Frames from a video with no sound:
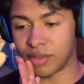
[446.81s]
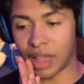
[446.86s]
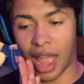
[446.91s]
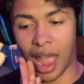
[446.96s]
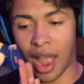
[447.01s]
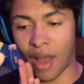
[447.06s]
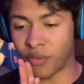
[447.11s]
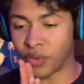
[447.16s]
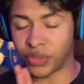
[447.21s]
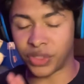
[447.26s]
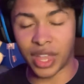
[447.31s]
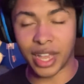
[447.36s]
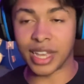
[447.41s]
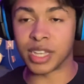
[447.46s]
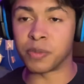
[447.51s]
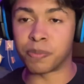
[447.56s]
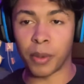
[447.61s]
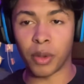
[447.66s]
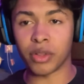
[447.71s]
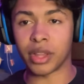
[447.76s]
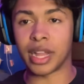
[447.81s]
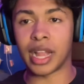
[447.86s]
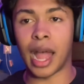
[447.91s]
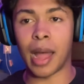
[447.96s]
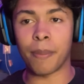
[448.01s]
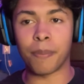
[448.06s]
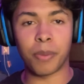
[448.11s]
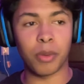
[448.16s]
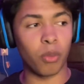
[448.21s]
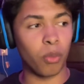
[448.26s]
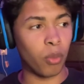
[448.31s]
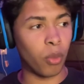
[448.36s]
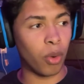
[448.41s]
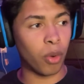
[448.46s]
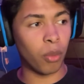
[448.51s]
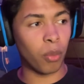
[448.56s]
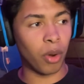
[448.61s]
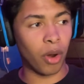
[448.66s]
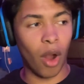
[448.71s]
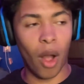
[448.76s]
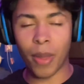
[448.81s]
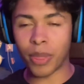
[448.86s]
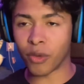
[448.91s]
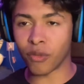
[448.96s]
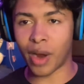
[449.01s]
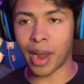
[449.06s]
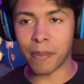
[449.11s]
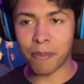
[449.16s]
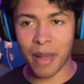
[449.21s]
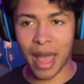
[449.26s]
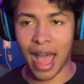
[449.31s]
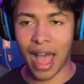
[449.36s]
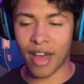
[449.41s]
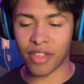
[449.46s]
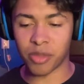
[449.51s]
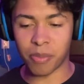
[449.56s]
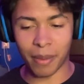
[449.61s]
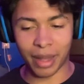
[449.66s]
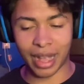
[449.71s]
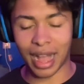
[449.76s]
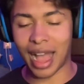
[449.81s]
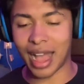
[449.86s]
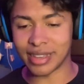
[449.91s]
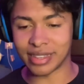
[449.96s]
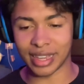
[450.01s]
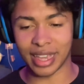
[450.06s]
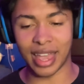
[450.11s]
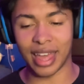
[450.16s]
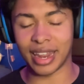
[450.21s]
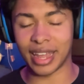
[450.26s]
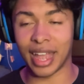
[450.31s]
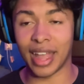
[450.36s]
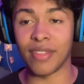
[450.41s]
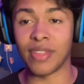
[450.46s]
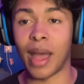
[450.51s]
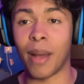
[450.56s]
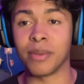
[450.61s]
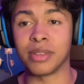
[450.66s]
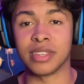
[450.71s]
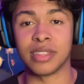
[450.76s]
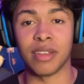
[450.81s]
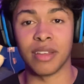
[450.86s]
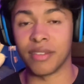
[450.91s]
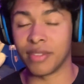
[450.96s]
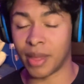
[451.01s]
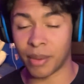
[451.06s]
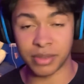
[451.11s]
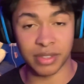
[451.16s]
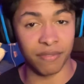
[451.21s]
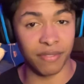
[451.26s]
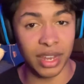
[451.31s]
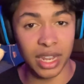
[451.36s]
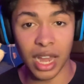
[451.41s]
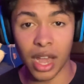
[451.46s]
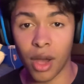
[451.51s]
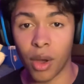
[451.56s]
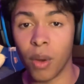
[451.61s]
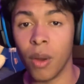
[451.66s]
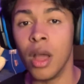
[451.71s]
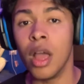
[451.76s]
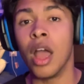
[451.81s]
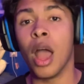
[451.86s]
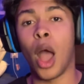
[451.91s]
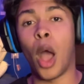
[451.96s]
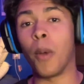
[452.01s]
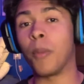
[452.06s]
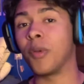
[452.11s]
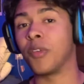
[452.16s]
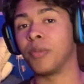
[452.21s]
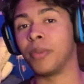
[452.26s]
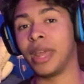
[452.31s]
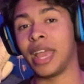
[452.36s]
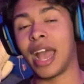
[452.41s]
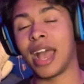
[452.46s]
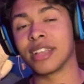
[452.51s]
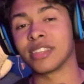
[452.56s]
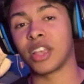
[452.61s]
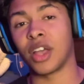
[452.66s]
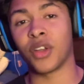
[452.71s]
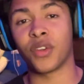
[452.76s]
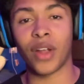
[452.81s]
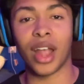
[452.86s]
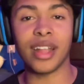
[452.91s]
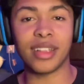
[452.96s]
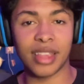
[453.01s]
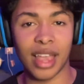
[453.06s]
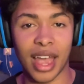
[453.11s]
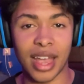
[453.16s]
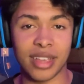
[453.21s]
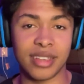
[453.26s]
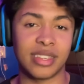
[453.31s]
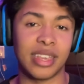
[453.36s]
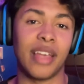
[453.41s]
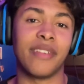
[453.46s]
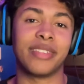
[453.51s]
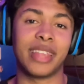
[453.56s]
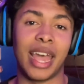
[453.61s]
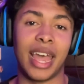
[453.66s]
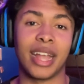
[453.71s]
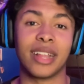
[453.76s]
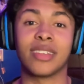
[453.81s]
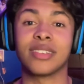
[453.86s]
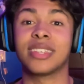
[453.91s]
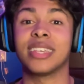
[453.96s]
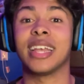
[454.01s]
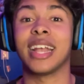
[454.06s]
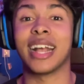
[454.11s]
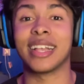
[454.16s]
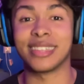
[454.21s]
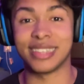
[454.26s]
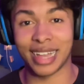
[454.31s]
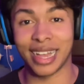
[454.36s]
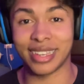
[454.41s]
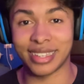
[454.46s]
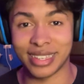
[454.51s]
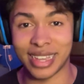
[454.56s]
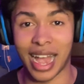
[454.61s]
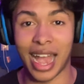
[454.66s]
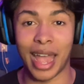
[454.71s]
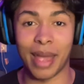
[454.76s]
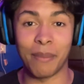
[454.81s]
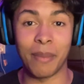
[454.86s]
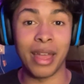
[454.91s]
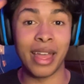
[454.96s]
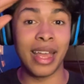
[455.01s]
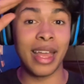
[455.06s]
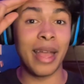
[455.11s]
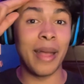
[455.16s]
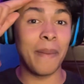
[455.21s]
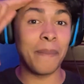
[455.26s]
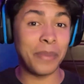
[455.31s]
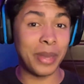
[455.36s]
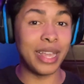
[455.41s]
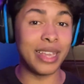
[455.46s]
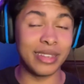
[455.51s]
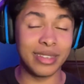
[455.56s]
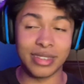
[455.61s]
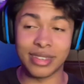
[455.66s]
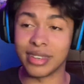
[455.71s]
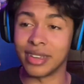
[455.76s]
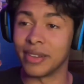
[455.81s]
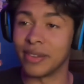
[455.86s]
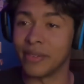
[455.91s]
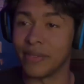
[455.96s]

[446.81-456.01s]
Everything is building up. We're, we're on the right path. But guys, yet again, that was the that was the video. Hope everybody has a great day, a safe day, and I'll see you guys next time. Peace.